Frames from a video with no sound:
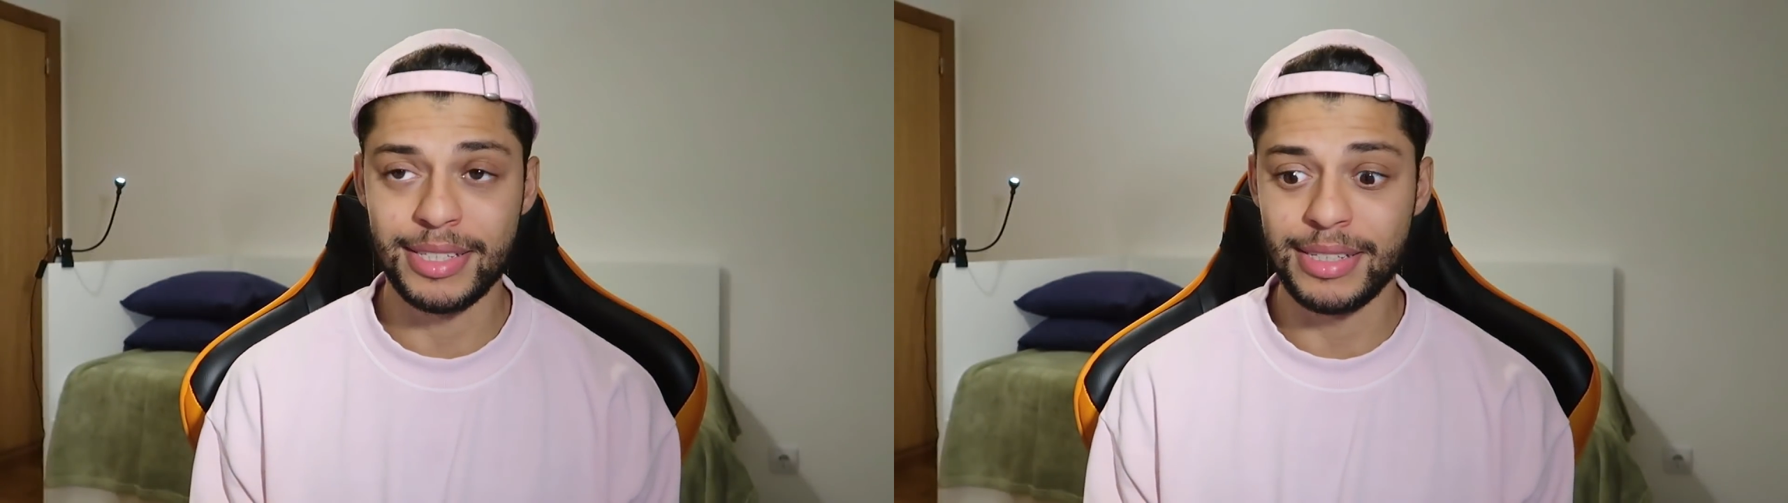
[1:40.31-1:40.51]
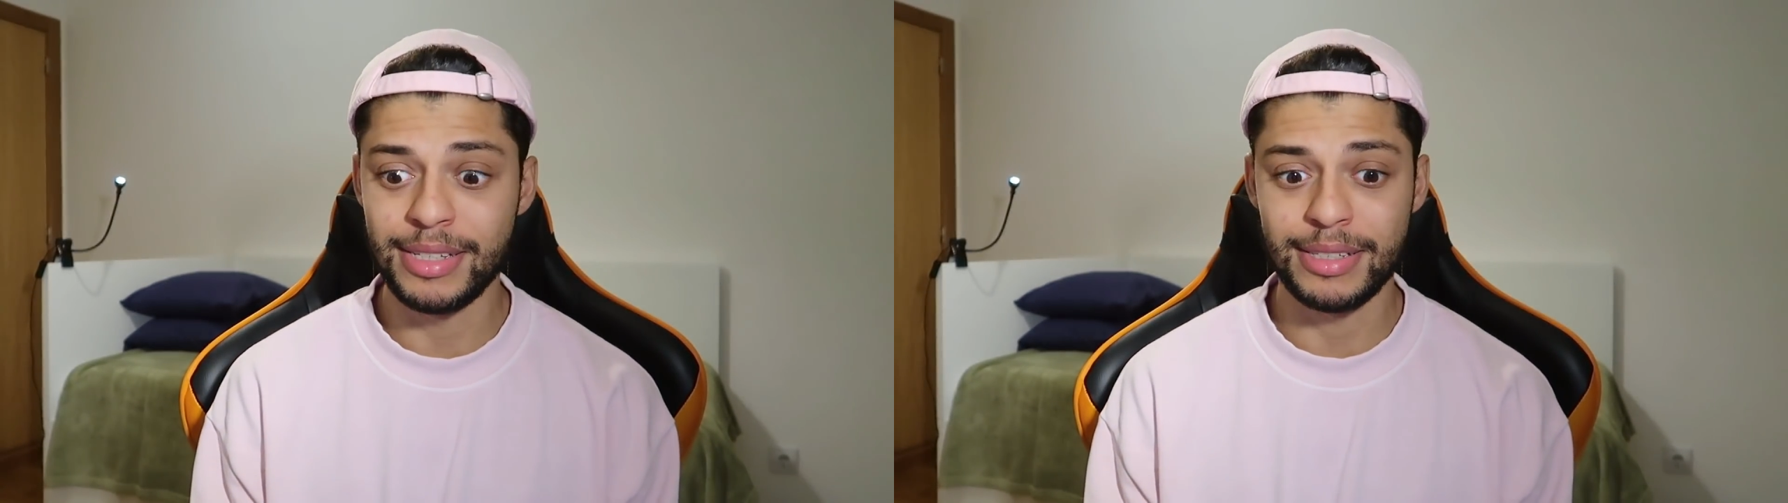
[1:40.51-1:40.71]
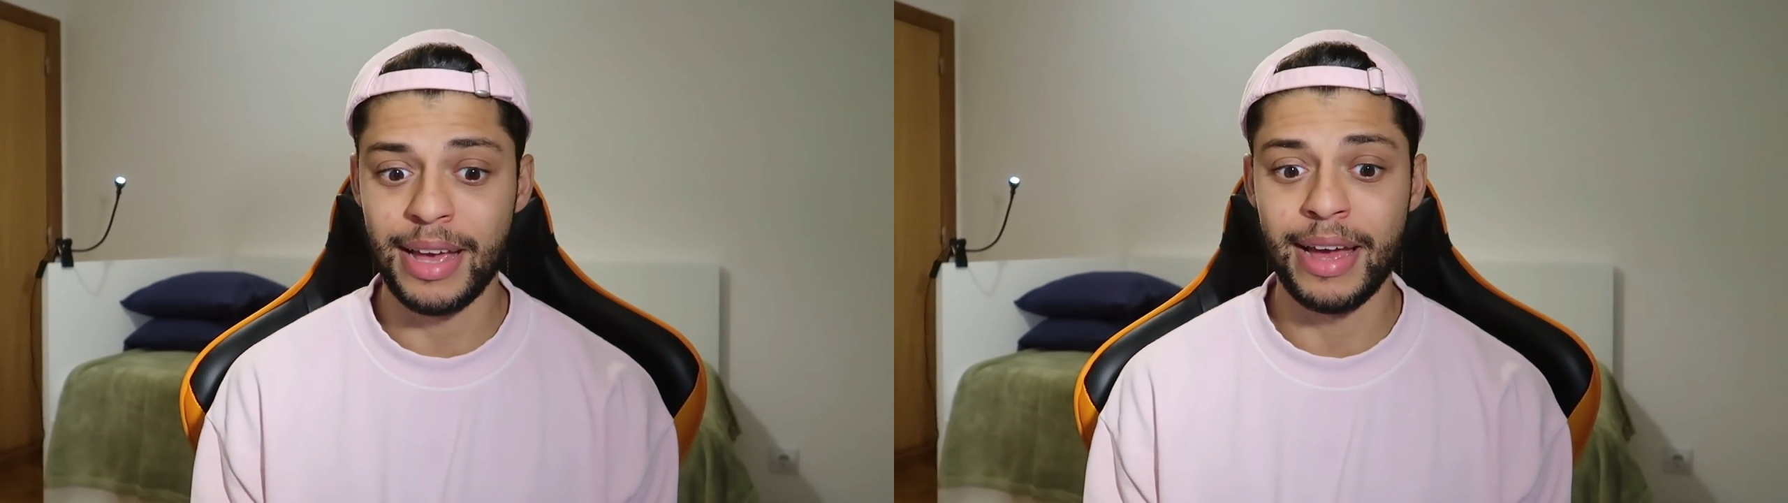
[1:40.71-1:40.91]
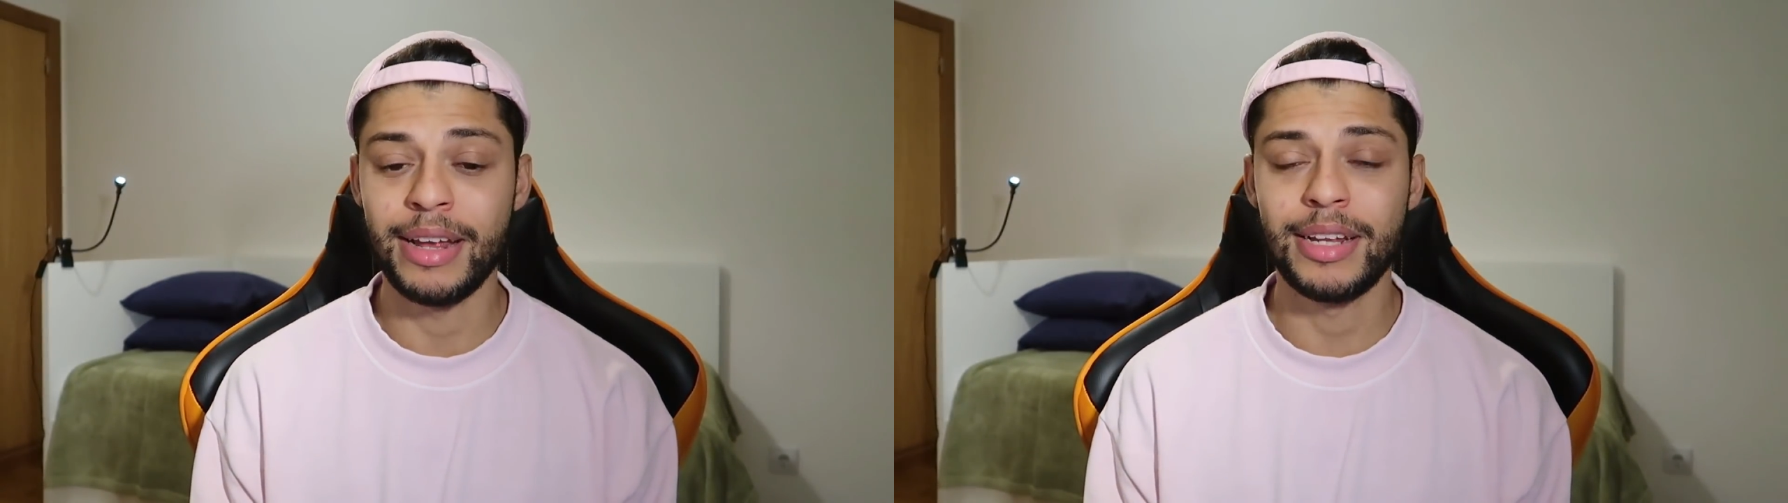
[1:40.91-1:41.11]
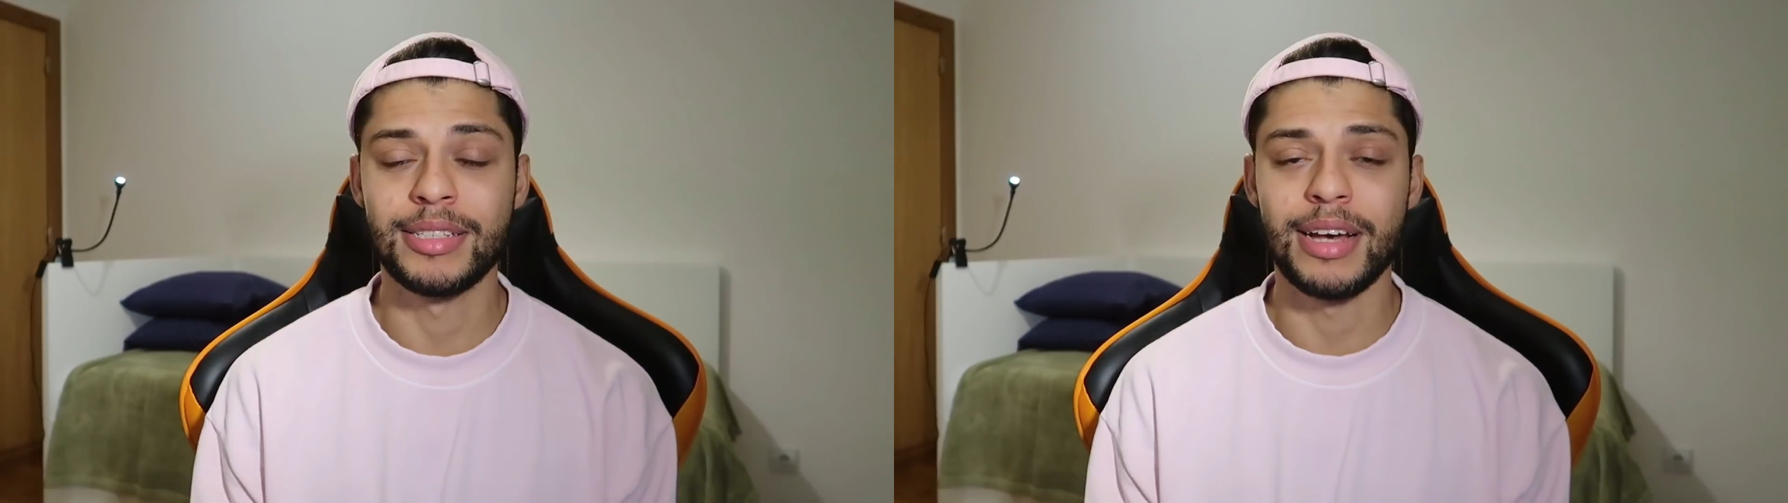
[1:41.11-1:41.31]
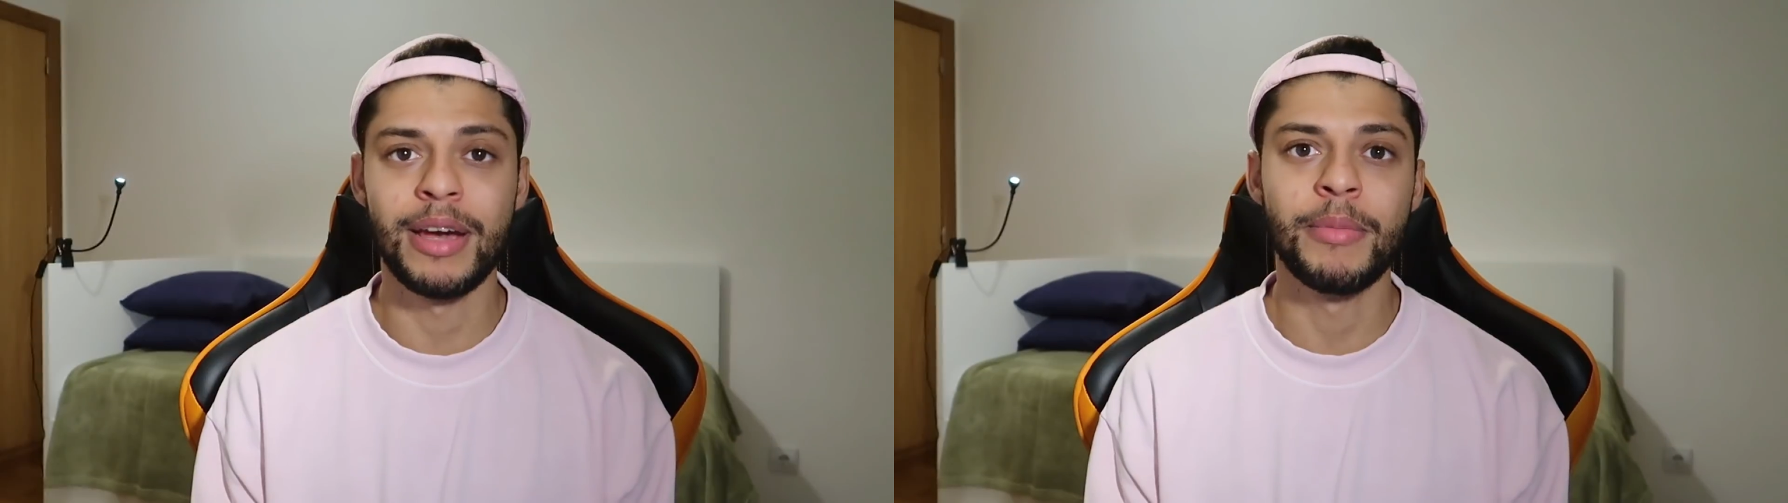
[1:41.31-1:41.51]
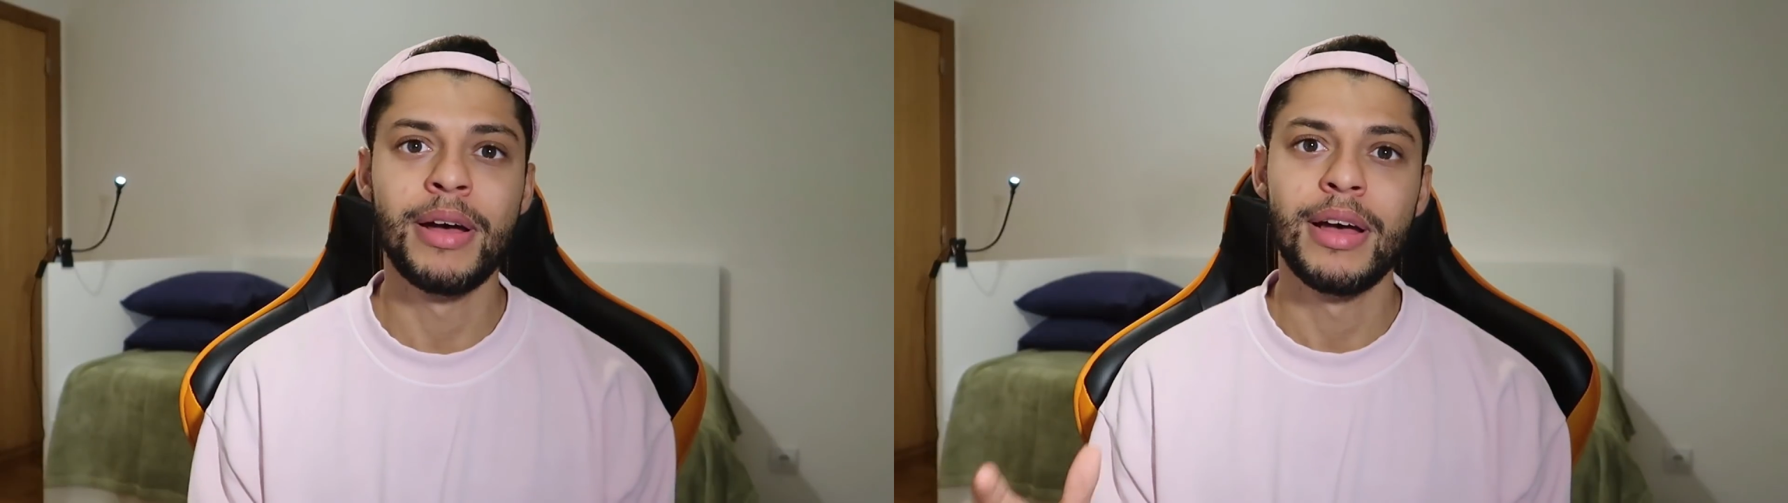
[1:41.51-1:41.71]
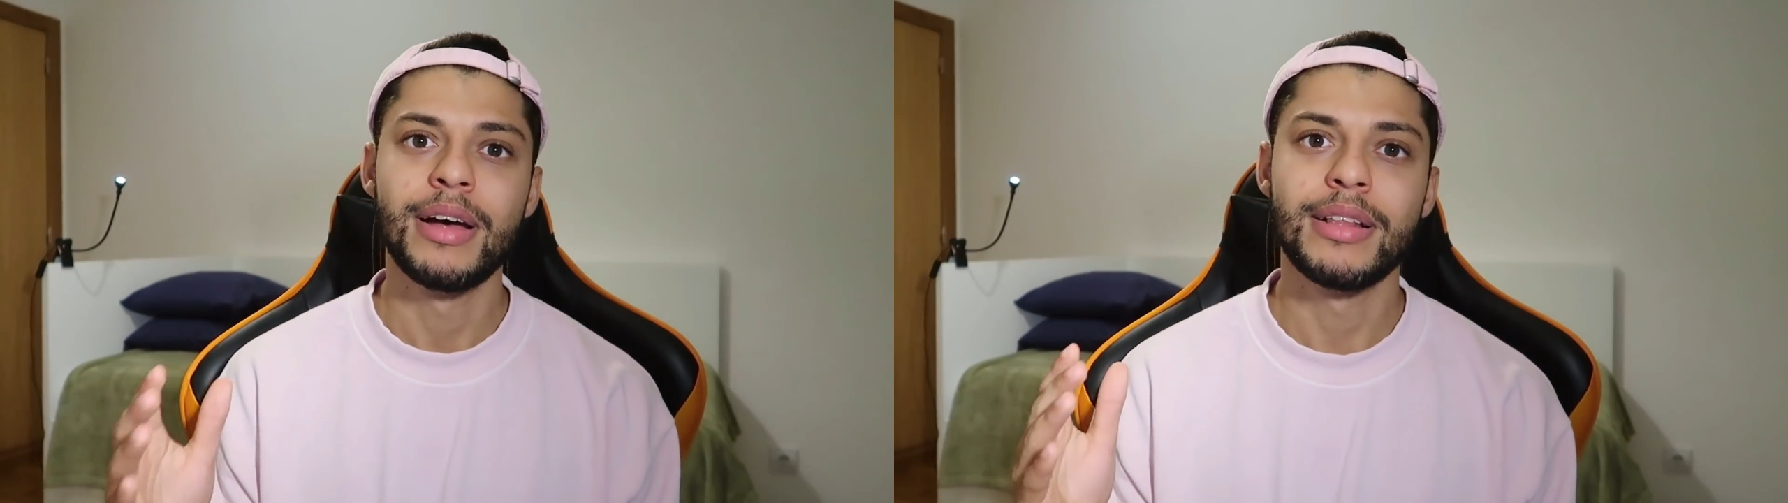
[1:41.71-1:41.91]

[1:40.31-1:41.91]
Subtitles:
sneeze at any time.